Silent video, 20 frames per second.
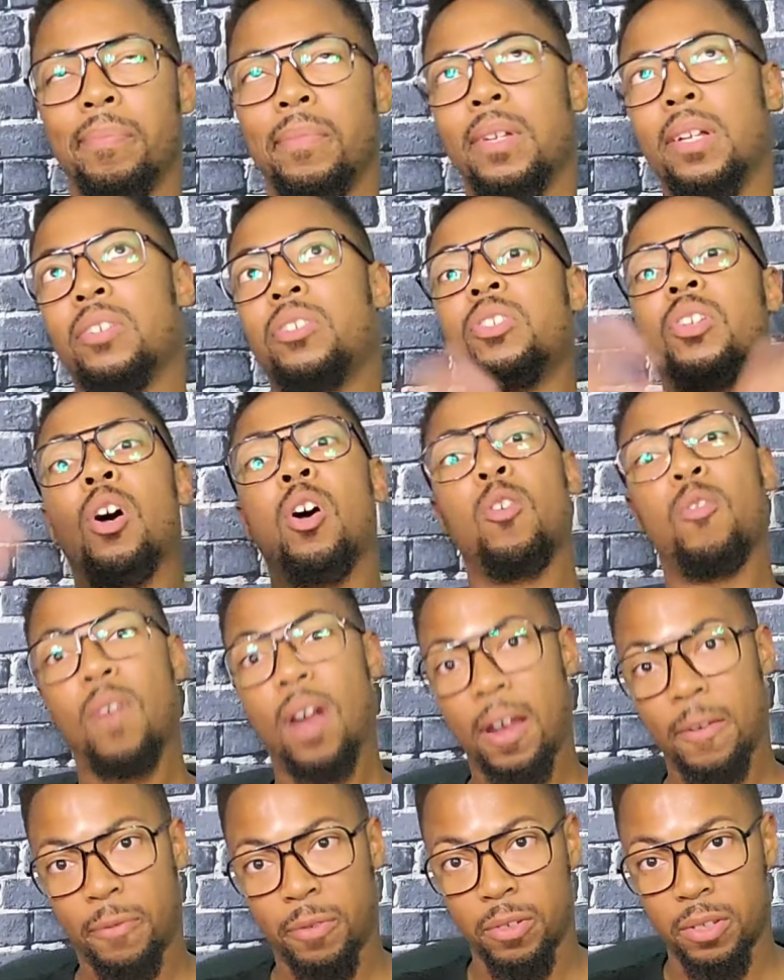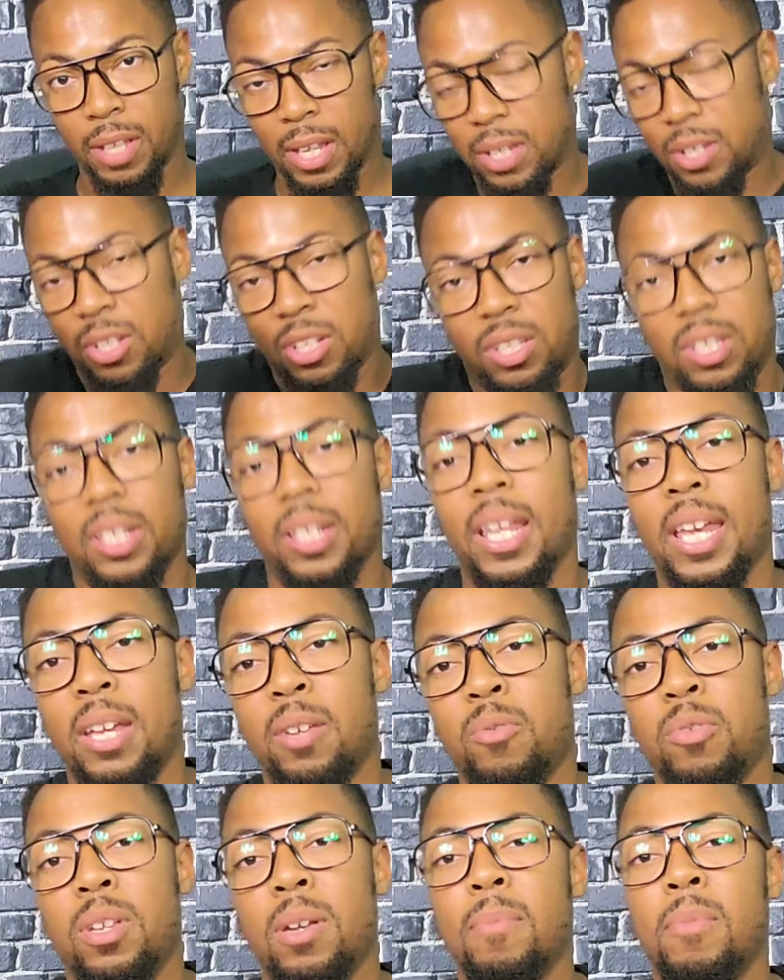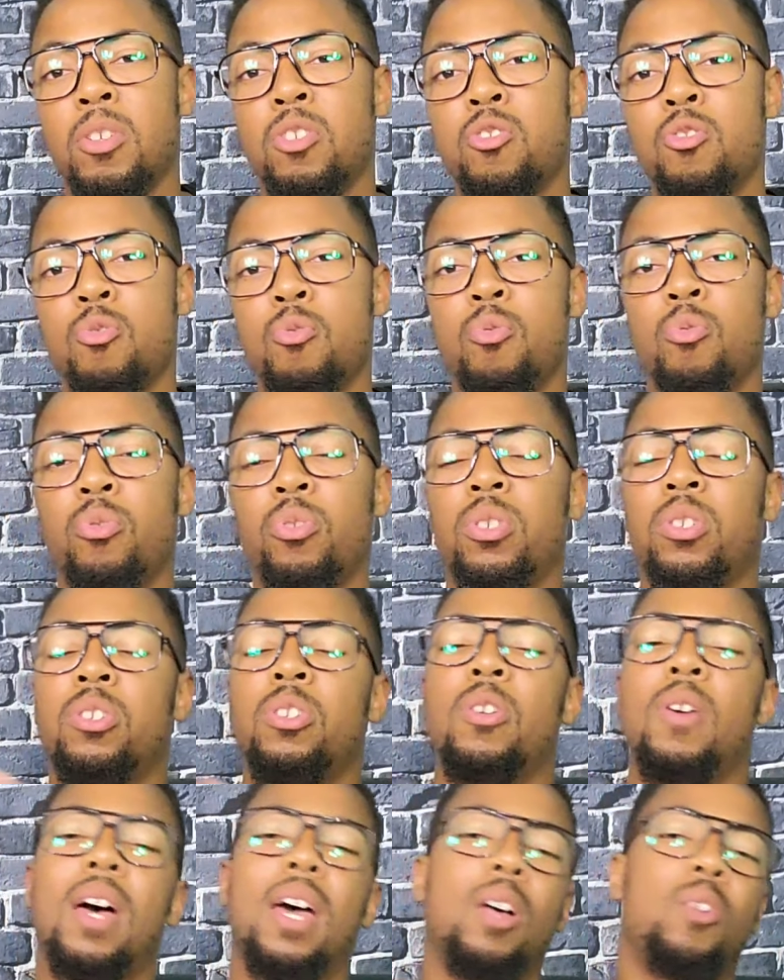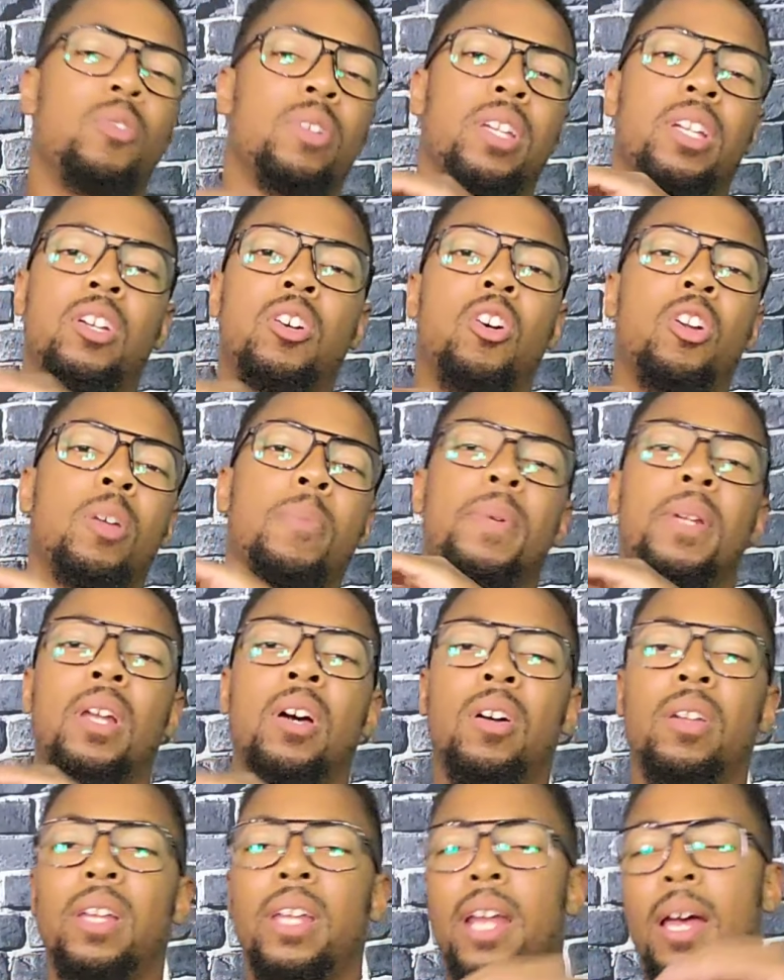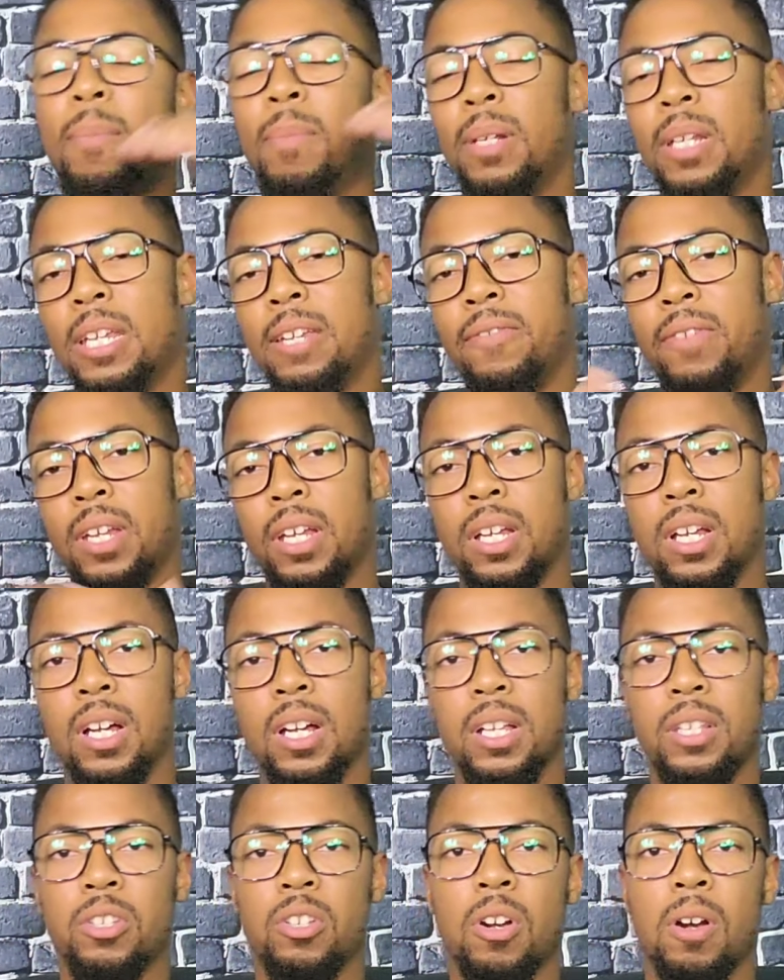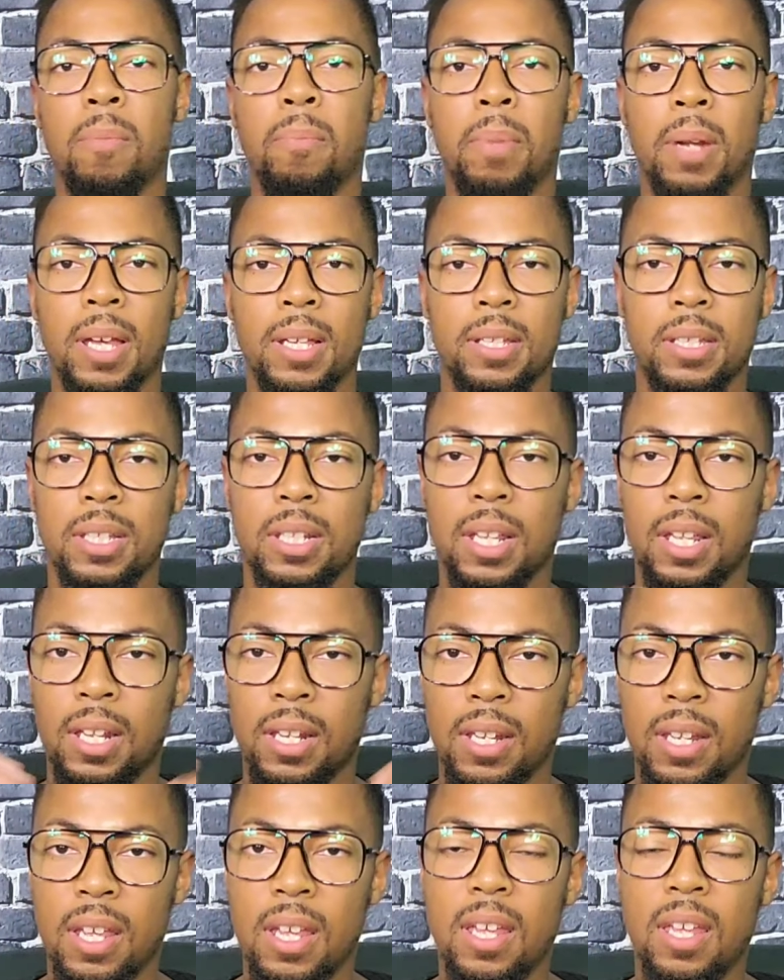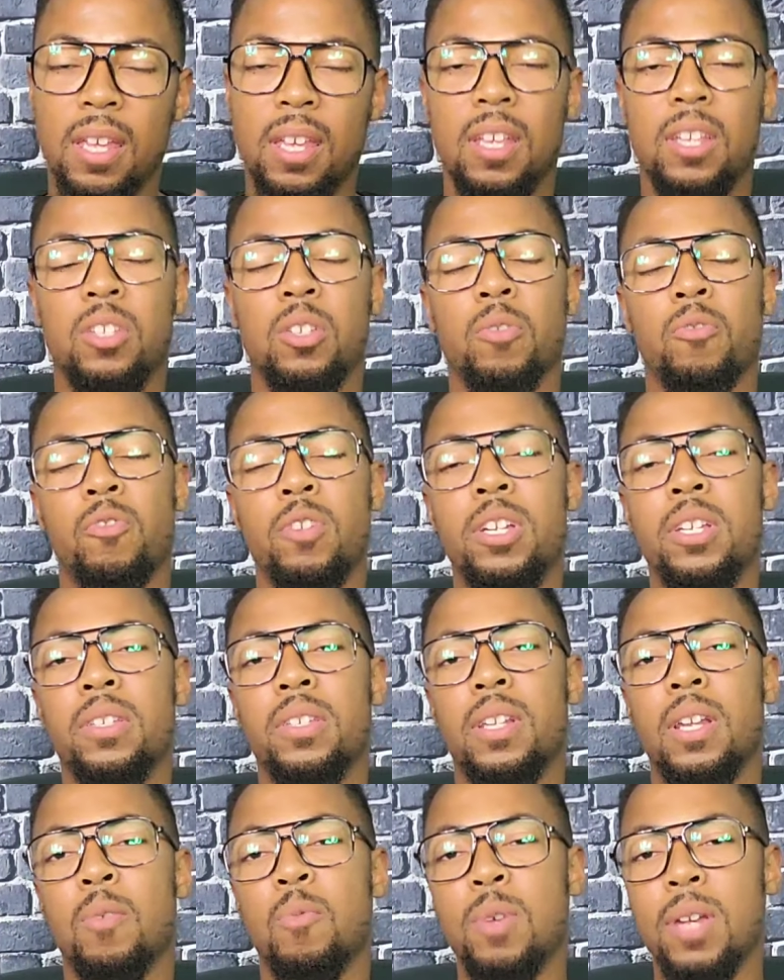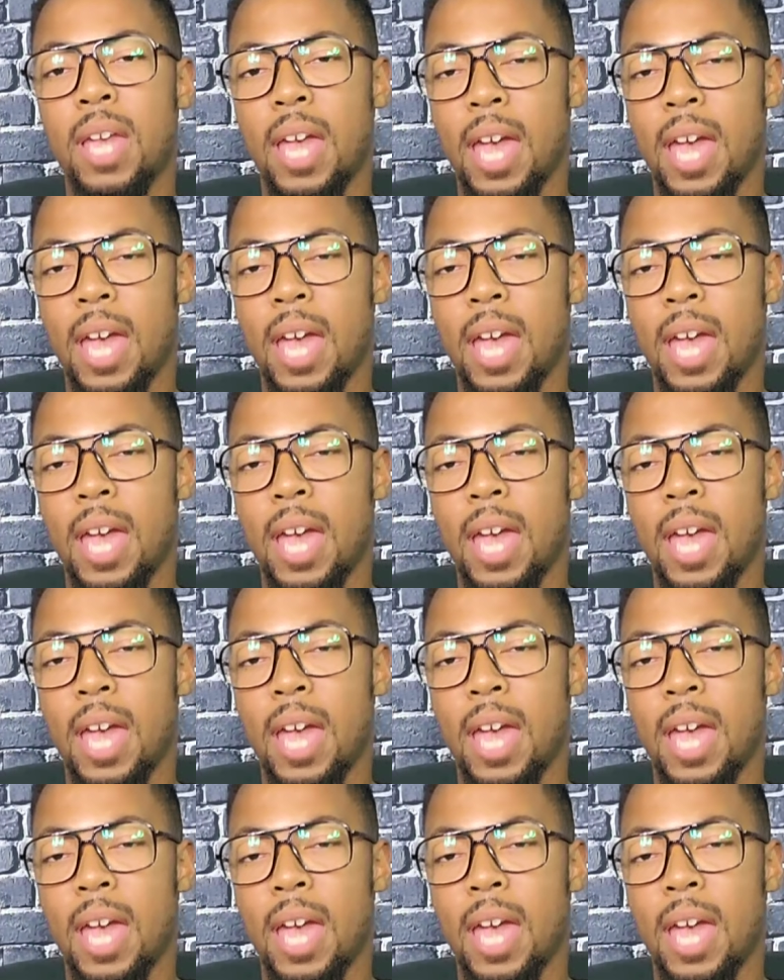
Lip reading: assault rifles. That's just the language I'm going to use. You know, I don't get caught up in all that. I believe that guns are a blessing and it's a reason that we